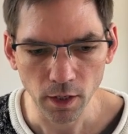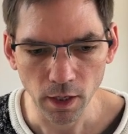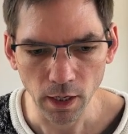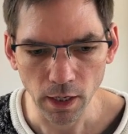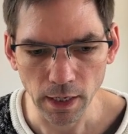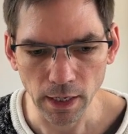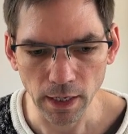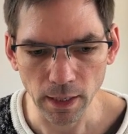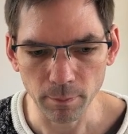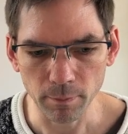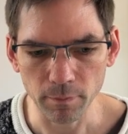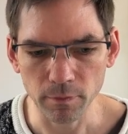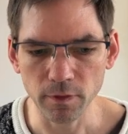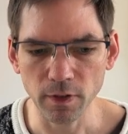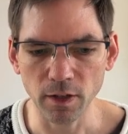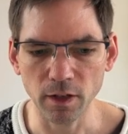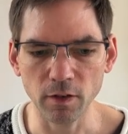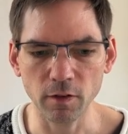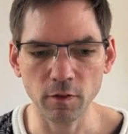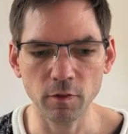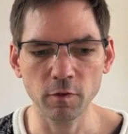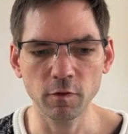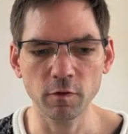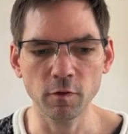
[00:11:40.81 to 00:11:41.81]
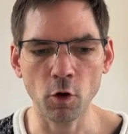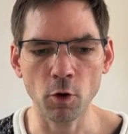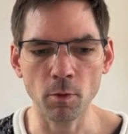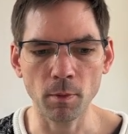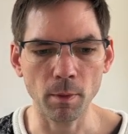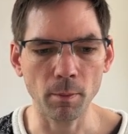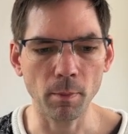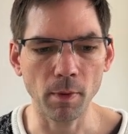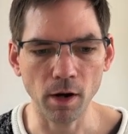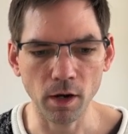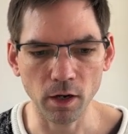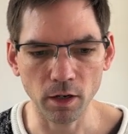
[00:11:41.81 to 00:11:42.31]

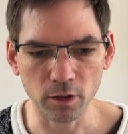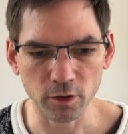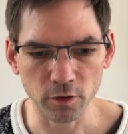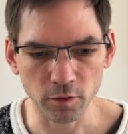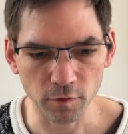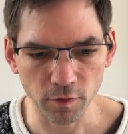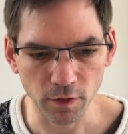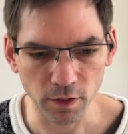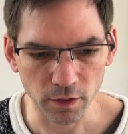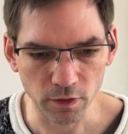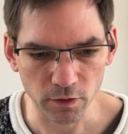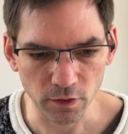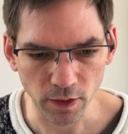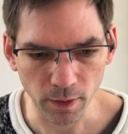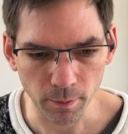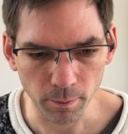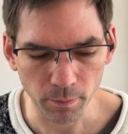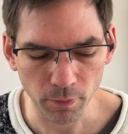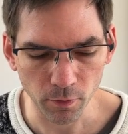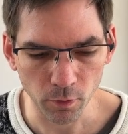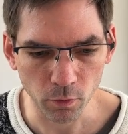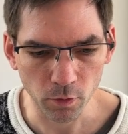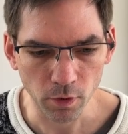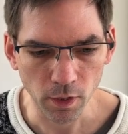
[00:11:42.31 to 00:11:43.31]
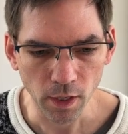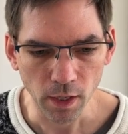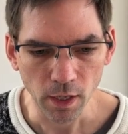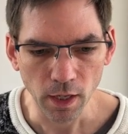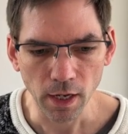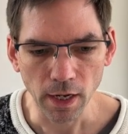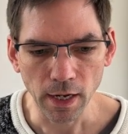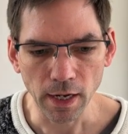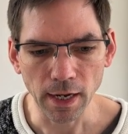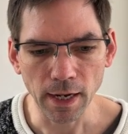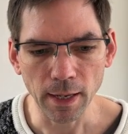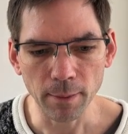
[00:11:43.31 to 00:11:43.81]
Terraforming Mars, for example.
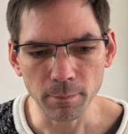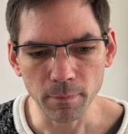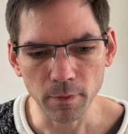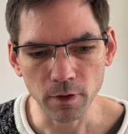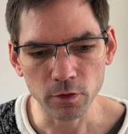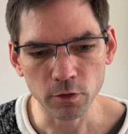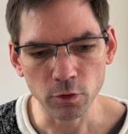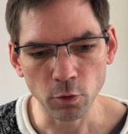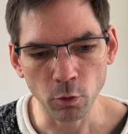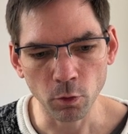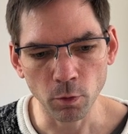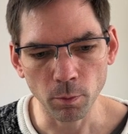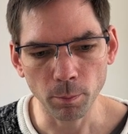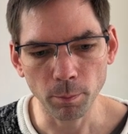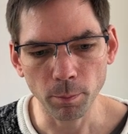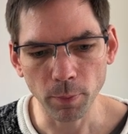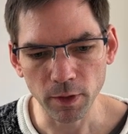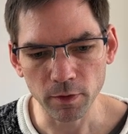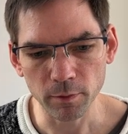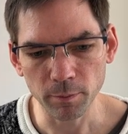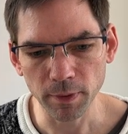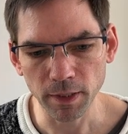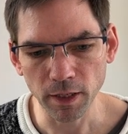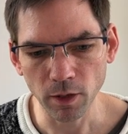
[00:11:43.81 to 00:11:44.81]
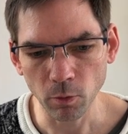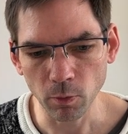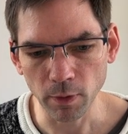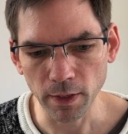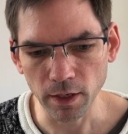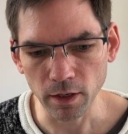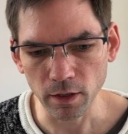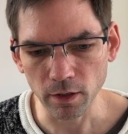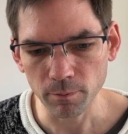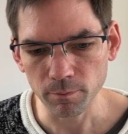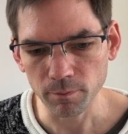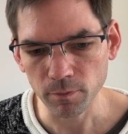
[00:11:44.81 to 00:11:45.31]
But be
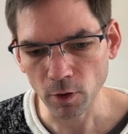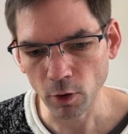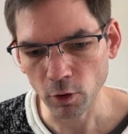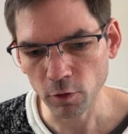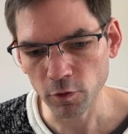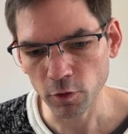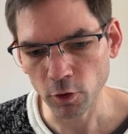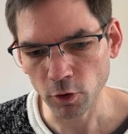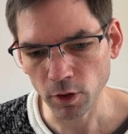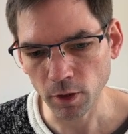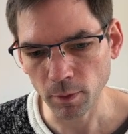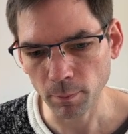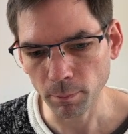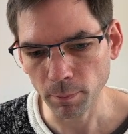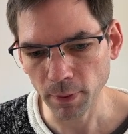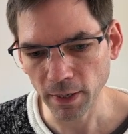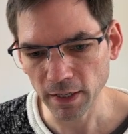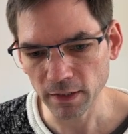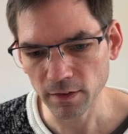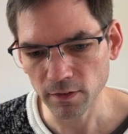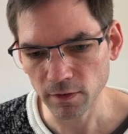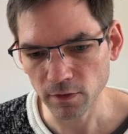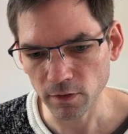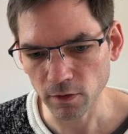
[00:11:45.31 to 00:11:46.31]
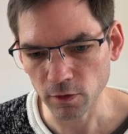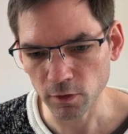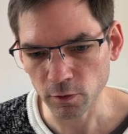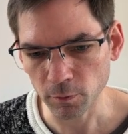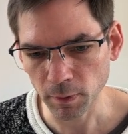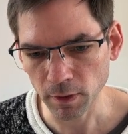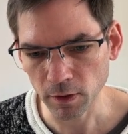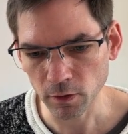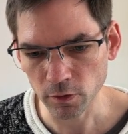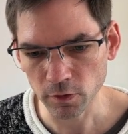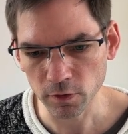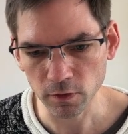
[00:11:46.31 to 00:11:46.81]
aware of your competitors
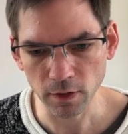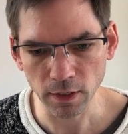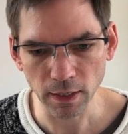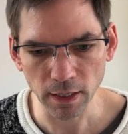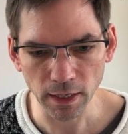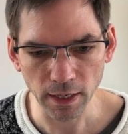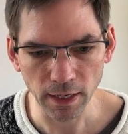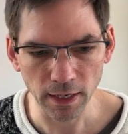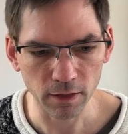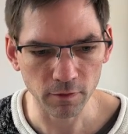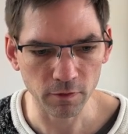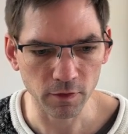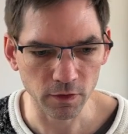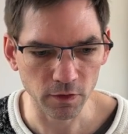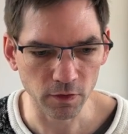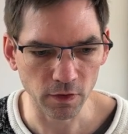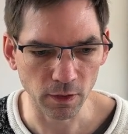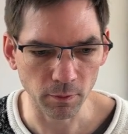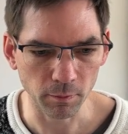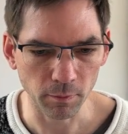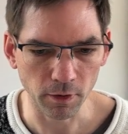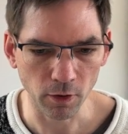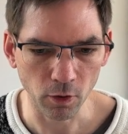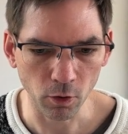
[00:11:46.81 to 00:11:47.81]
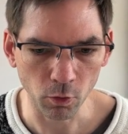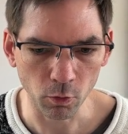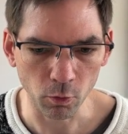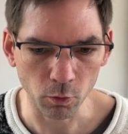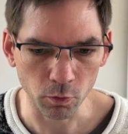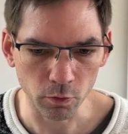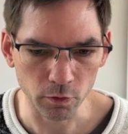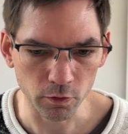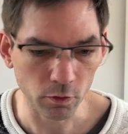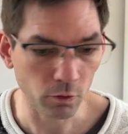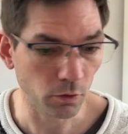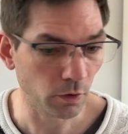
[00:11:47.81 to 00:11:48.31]
because they have the same
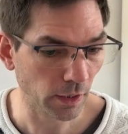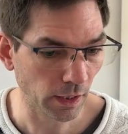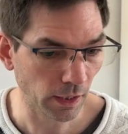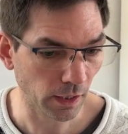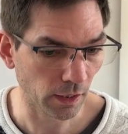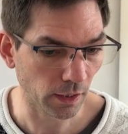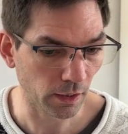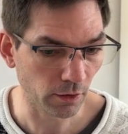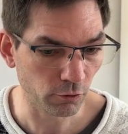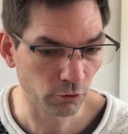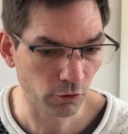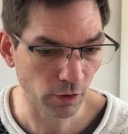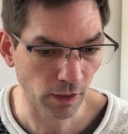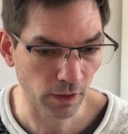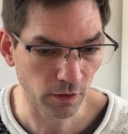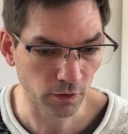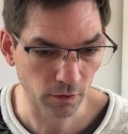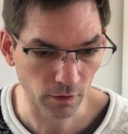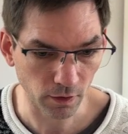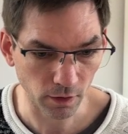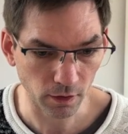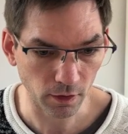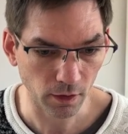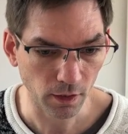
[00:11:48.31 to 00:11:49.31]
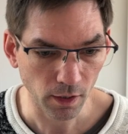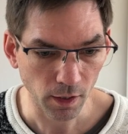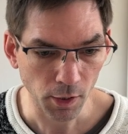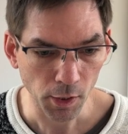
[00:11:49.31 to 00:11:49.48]
goals. Okay, interesting.